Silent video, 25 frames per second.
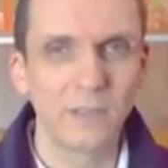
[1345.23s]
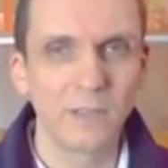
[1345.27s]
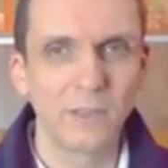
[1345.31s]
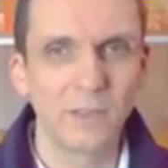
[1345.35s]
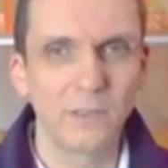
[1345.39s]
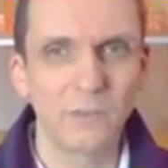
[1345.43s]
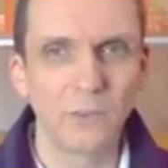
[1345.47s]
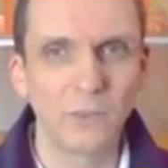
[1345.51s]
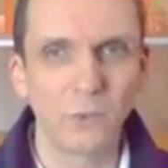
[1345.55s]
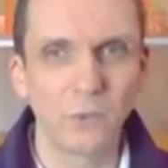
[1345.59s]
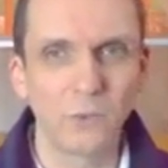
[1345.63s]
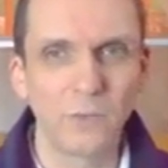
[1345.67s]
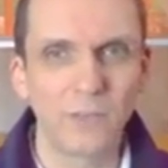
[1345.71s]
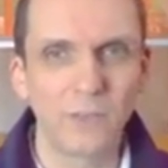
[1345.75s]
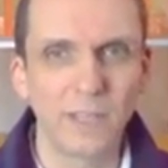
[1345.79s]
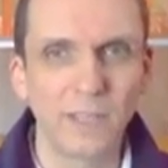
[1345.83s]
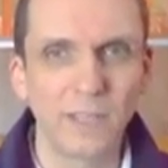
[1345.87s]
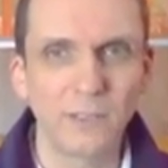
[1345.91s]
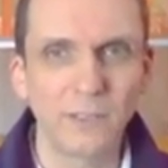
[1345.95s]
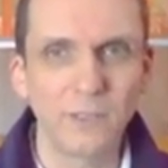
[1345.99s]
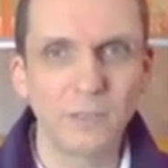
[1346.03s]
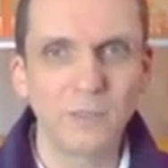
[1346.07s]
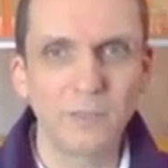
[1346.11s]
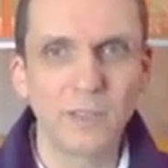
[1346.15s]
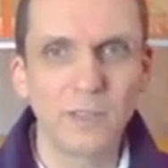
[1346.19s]
So
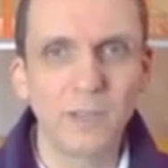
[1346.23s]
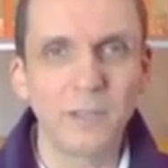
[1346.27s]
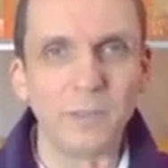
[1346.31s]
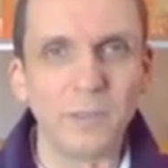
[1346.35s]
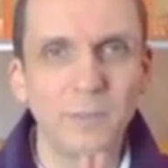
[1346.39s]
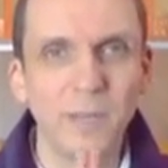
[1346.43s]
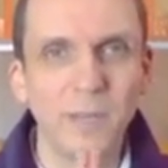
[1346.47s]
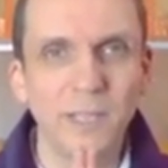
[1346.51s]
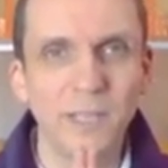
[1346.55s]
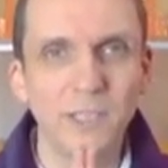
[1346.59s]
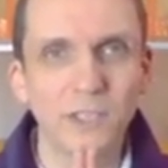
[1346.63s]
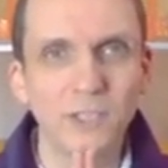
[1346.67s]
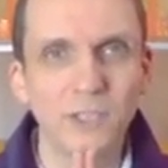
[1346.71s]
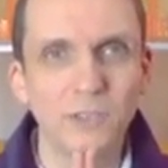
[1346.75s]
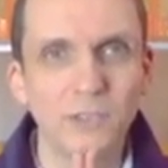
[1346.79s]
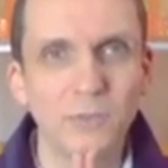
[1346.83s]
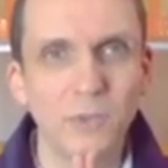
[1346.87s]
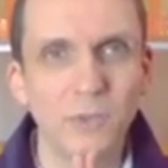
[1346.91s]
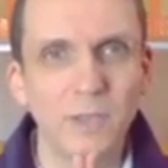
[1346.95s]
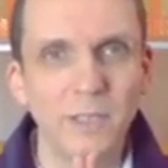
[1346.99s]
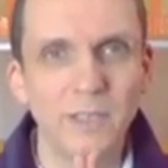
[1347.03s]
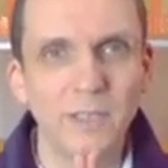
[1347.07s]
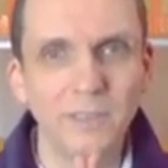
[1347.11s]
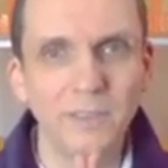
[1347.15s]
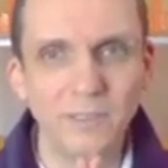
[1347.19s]
thank you very much
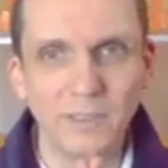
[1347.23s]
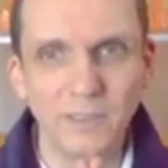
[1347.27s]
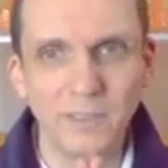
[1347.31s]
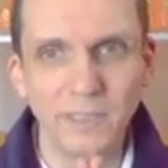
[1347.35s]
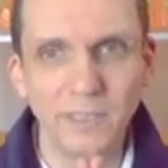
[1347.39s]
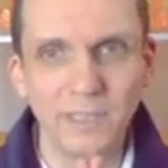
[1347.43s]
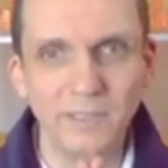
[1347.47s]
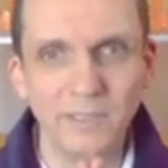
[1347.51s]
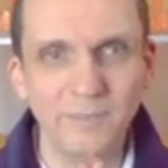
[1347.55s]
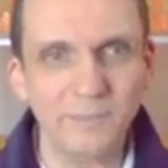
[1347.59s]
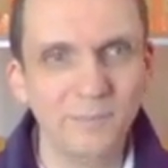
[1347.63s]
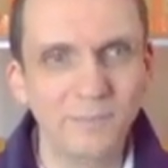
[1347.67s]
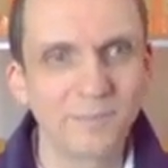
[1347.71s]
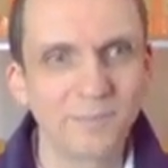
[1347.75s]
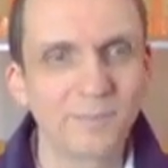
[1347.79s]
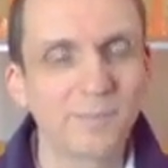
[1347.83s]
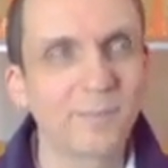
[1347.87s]
for listening.